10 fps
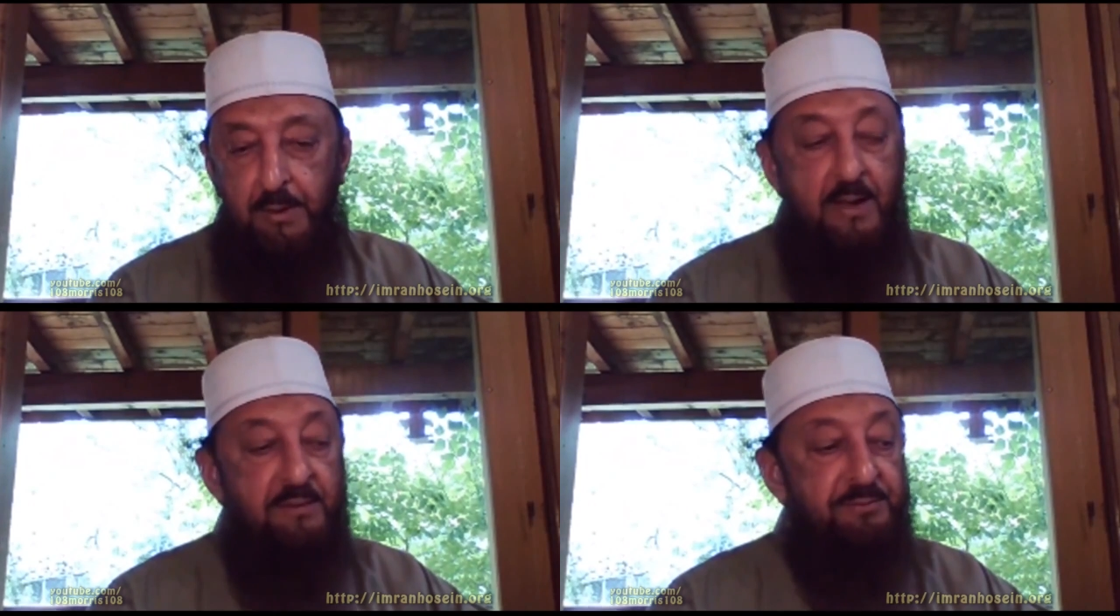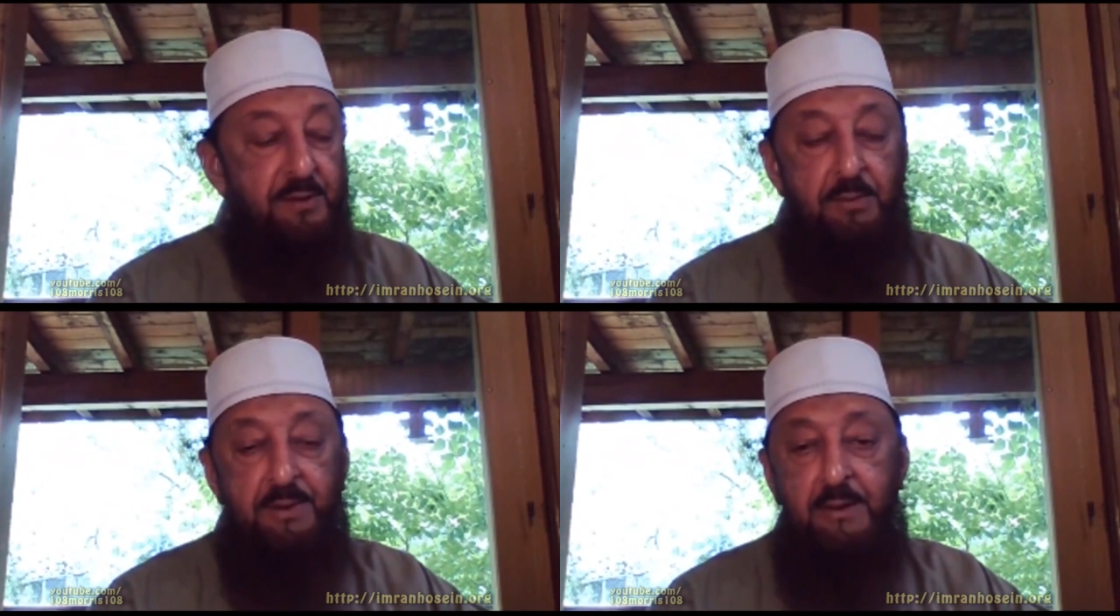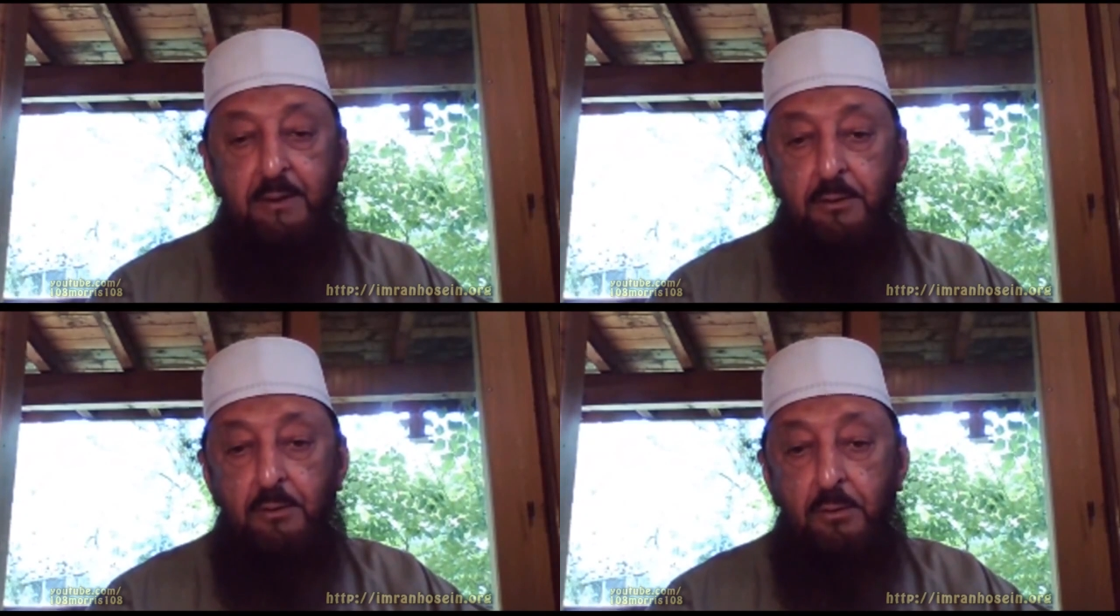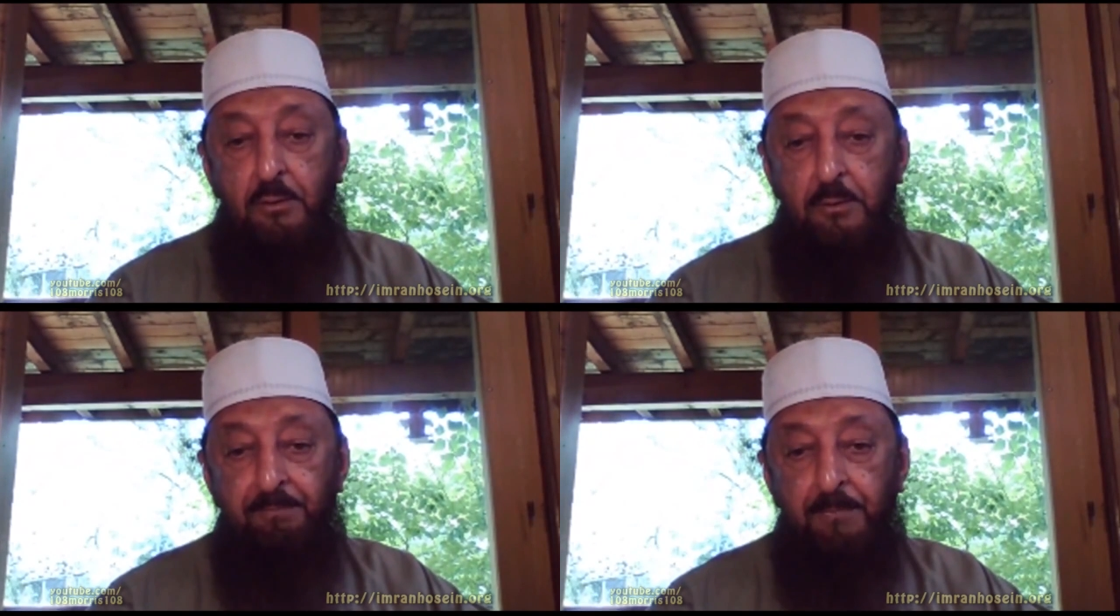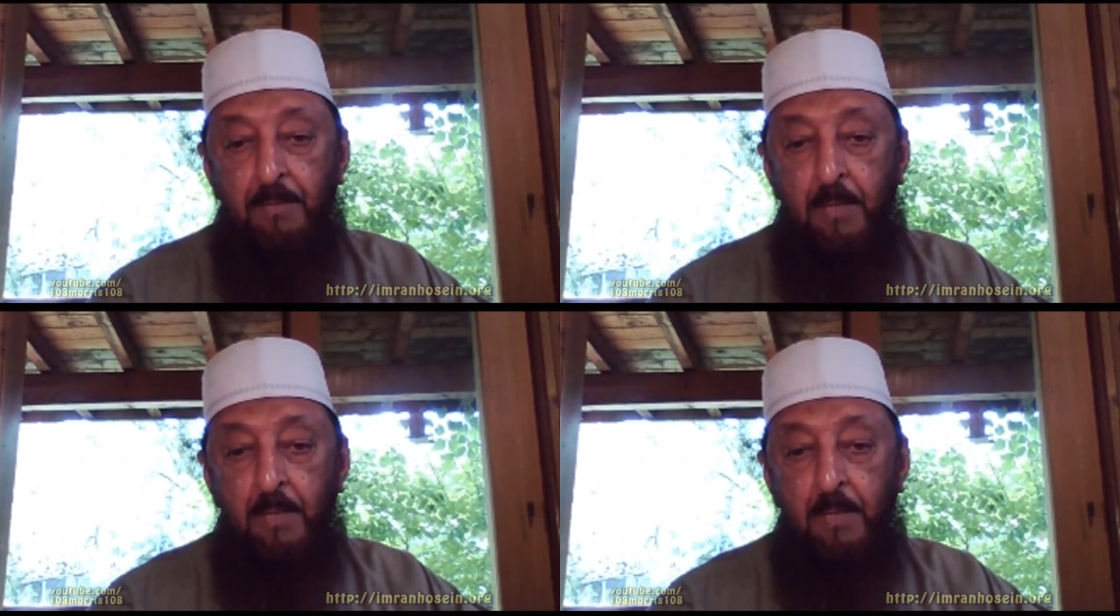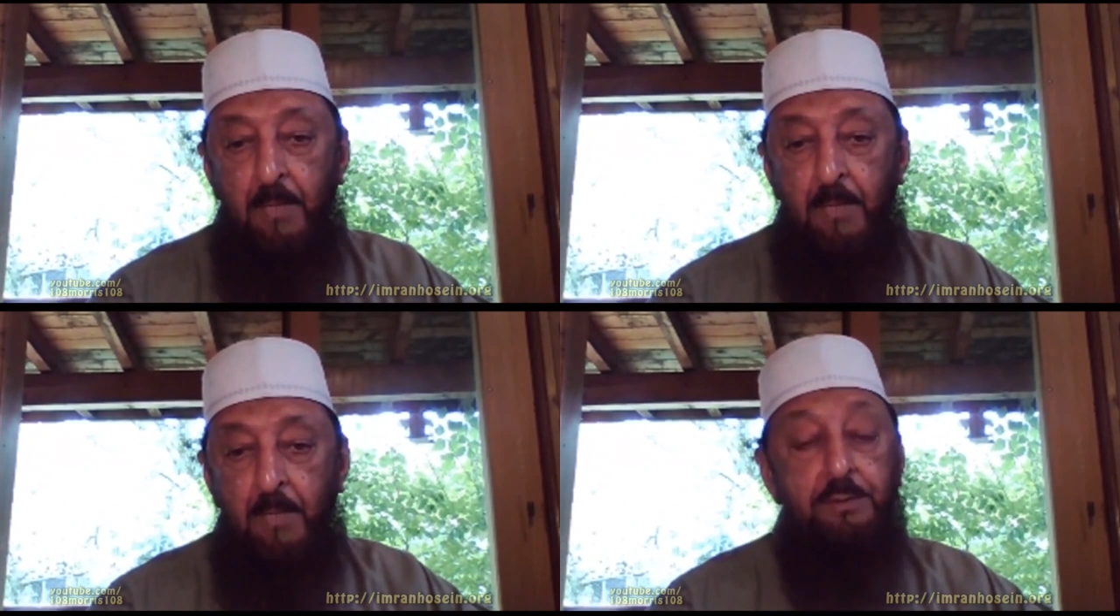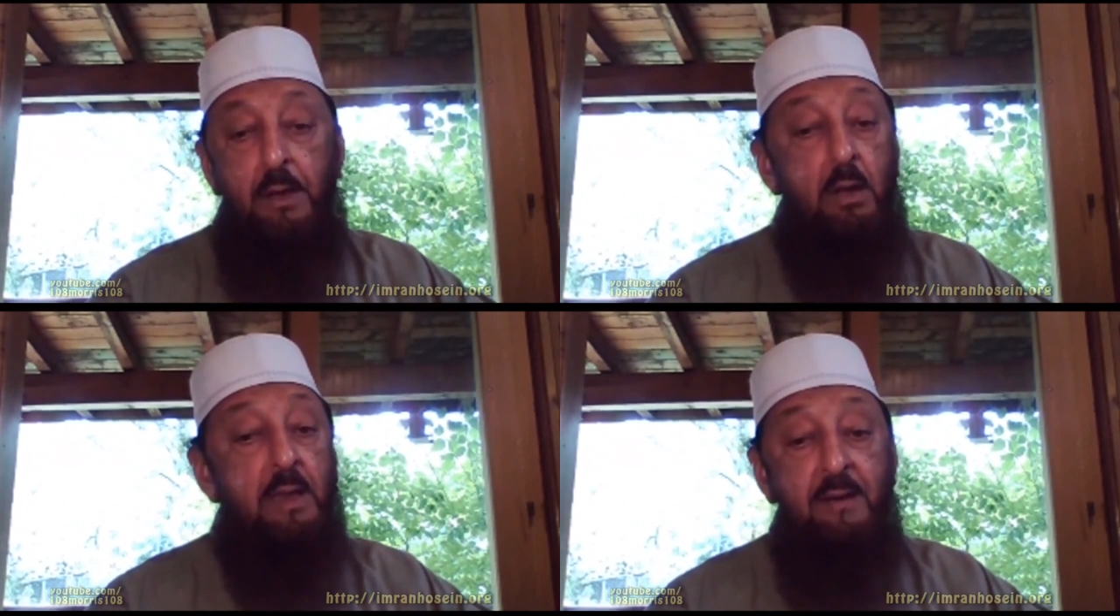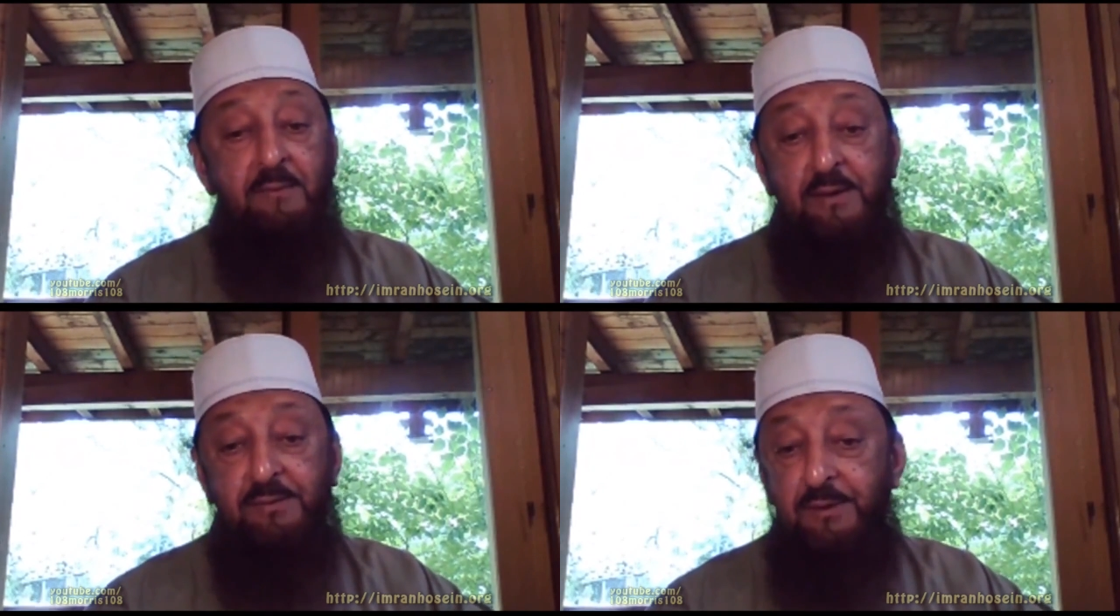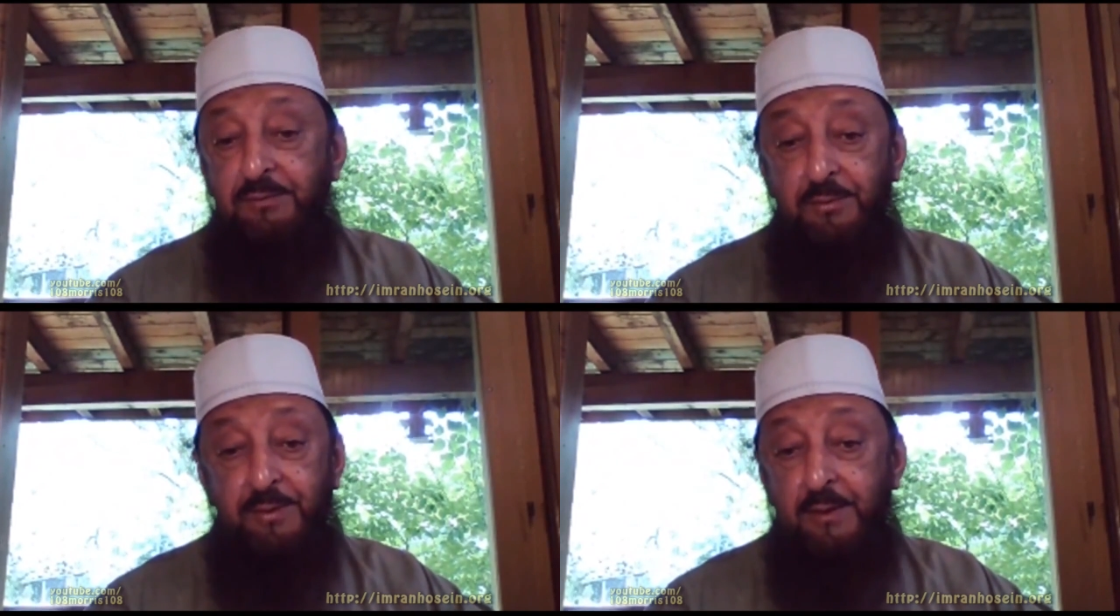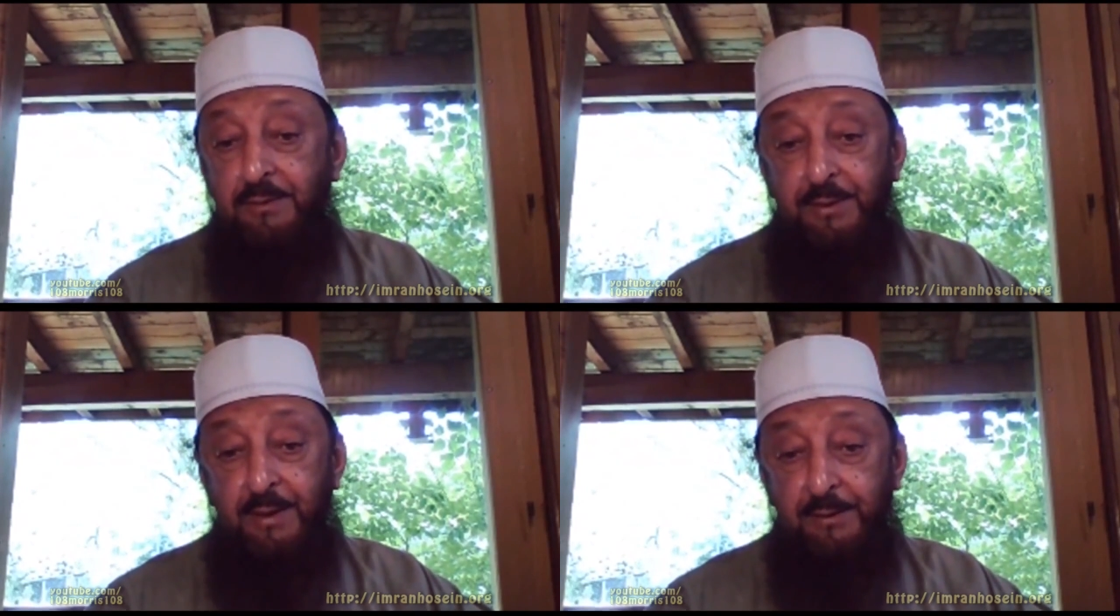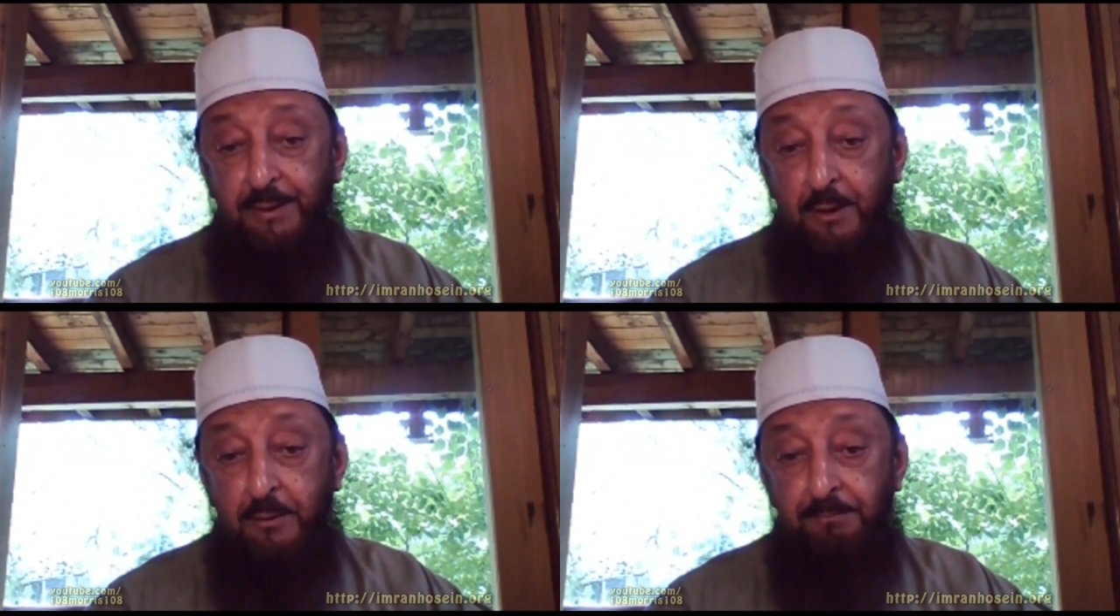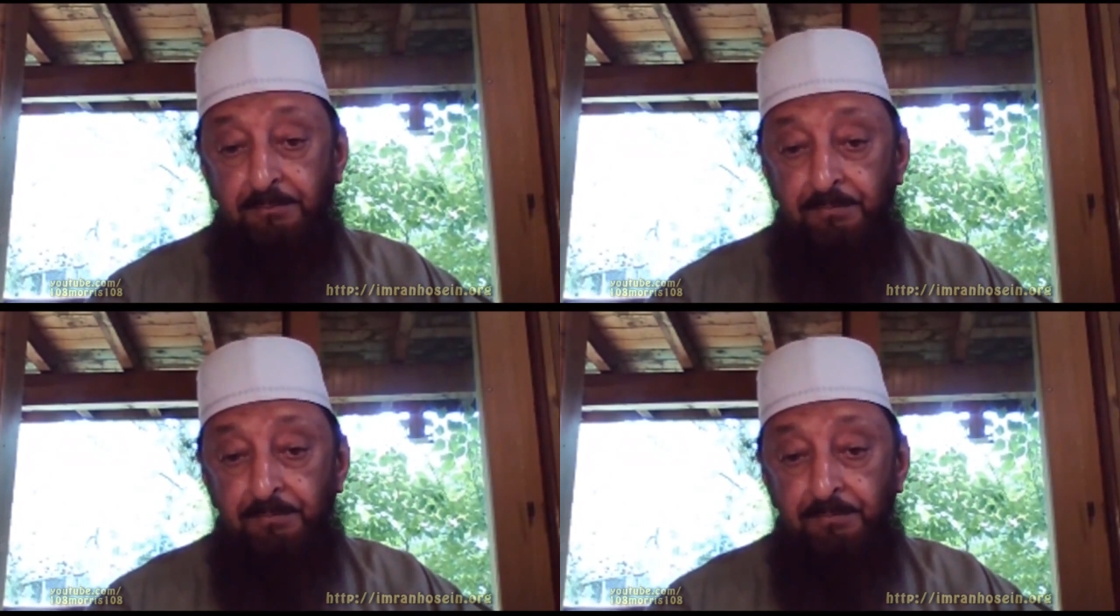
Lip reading: can't say we didn't know because they all have access to the internet now.